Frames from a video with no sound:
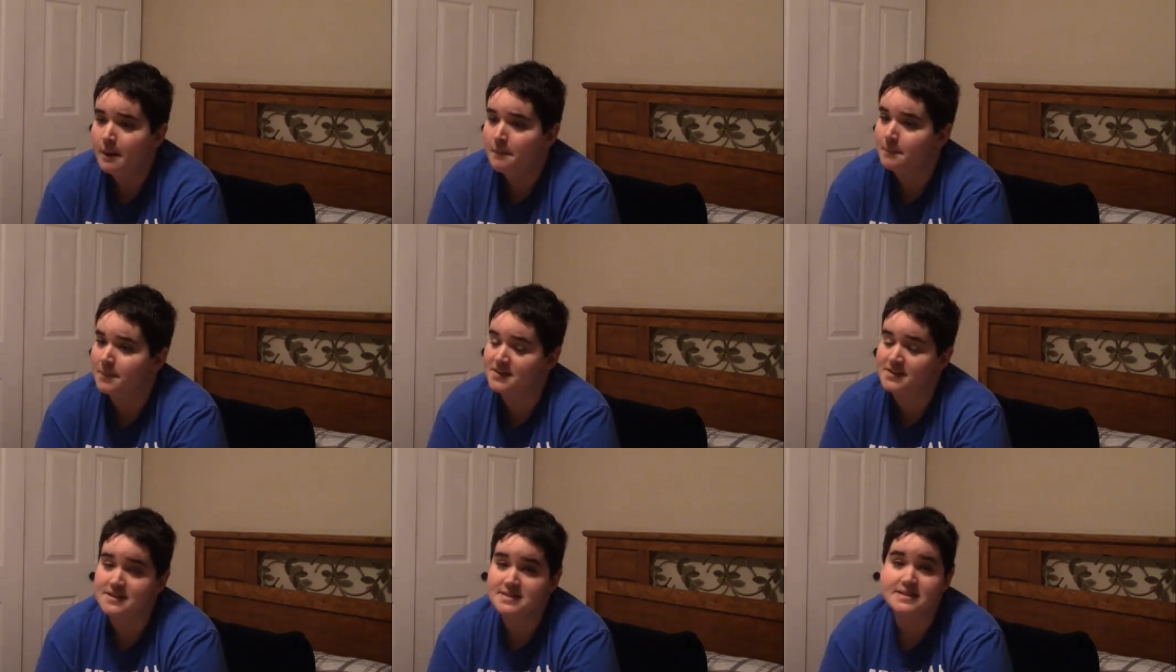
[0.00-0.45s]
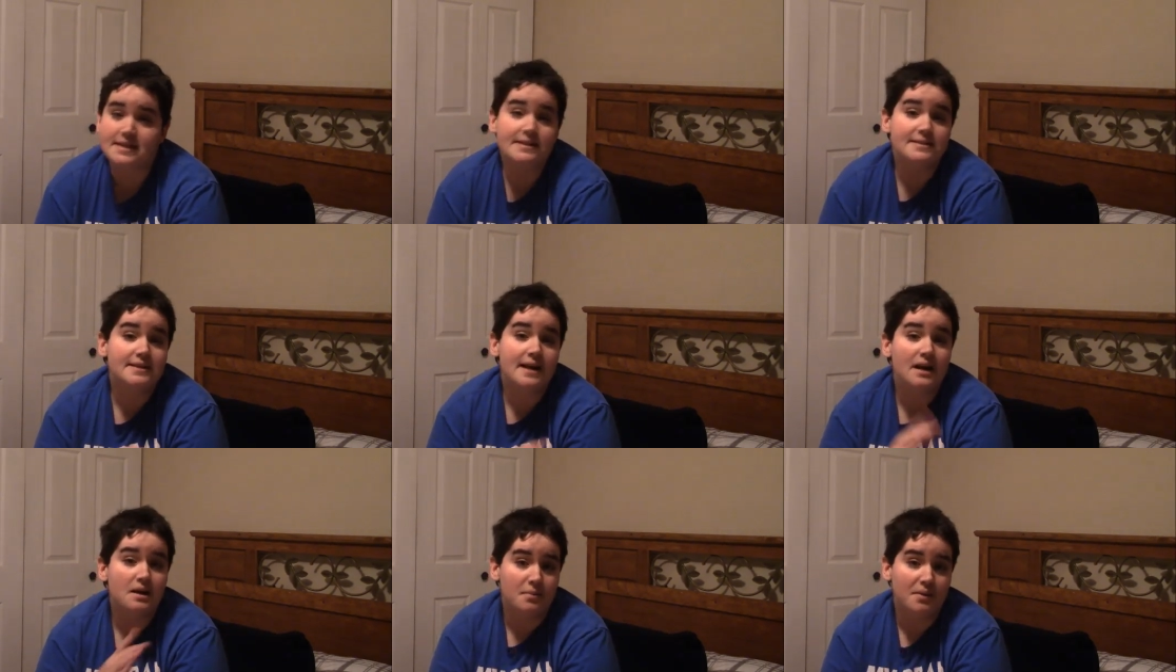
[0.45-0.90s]
But this
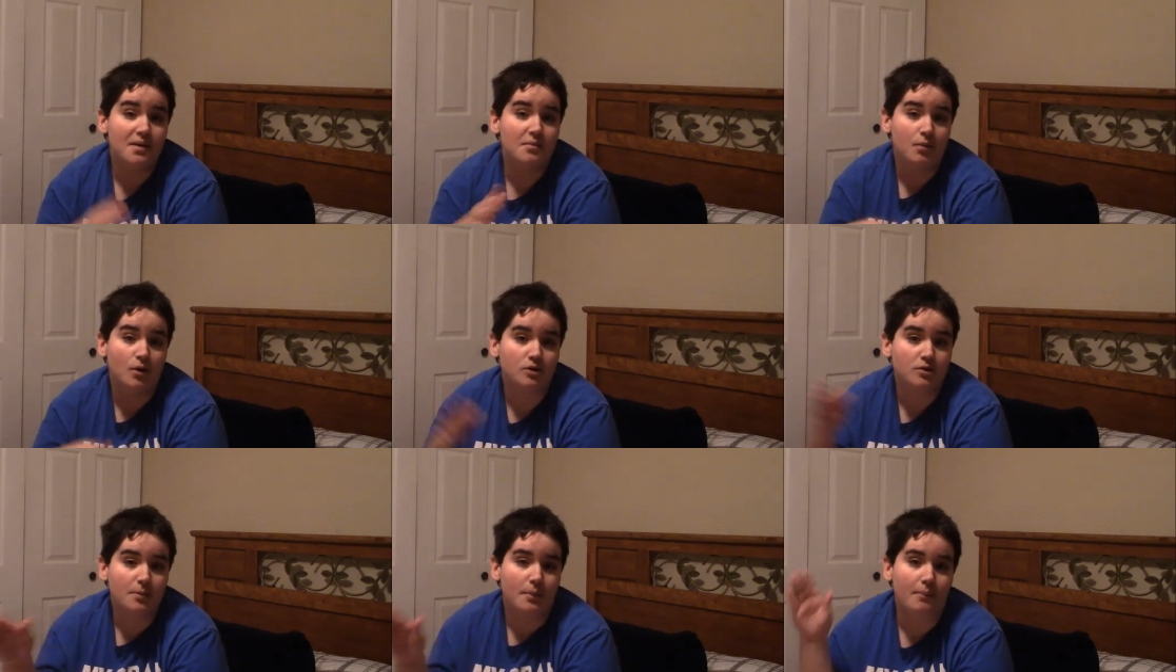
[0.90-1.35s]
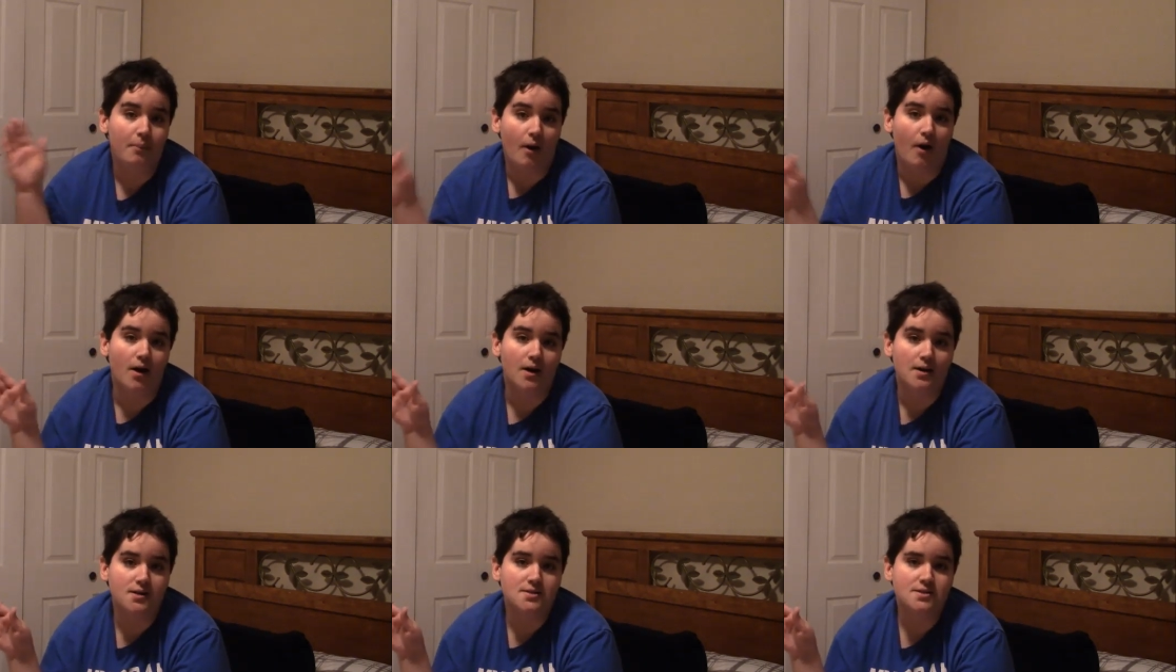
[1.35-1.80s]
is gonna be in multiple
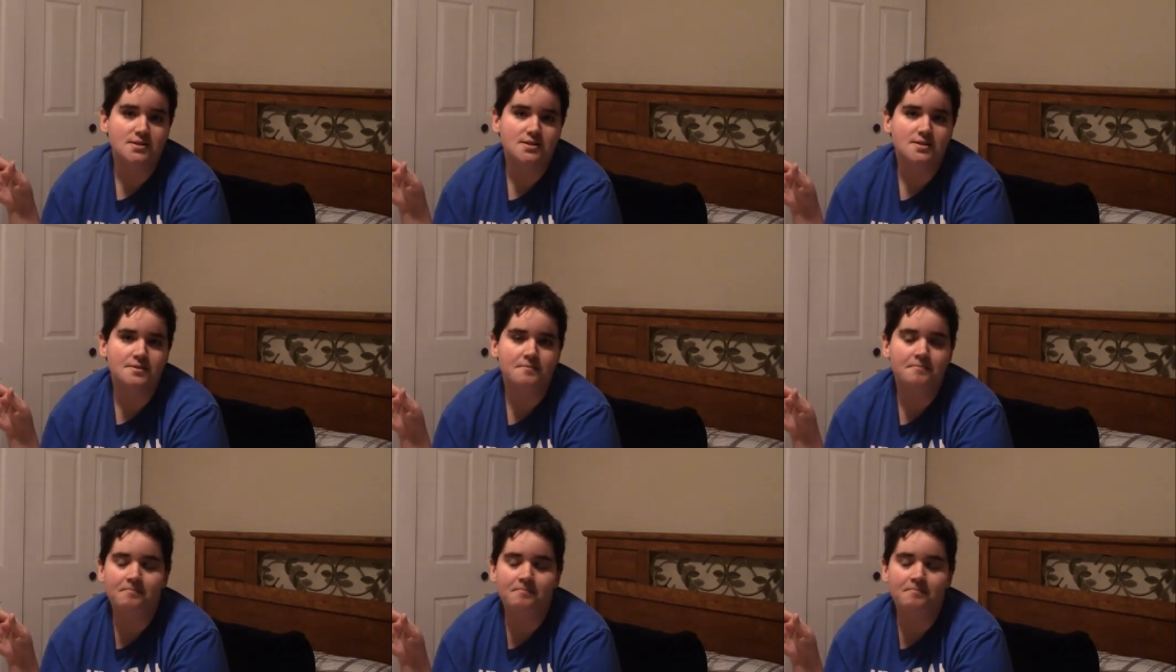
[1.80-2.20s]
parts.